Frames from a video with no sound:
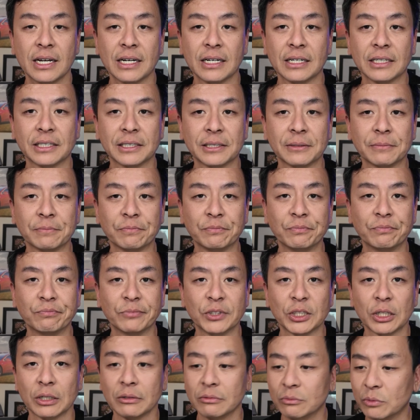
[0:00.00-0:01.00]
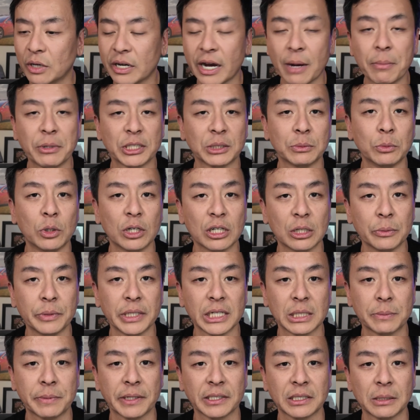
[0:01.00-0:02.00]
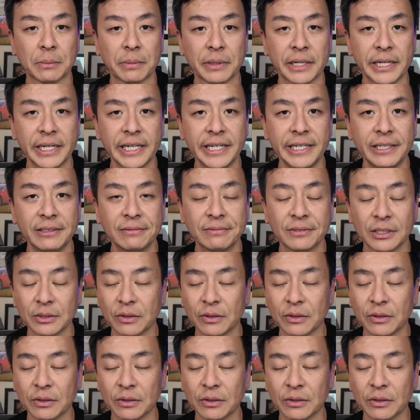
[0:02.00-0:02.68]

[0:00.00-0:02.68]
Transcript: Um, you know, how much more can we expect to pay?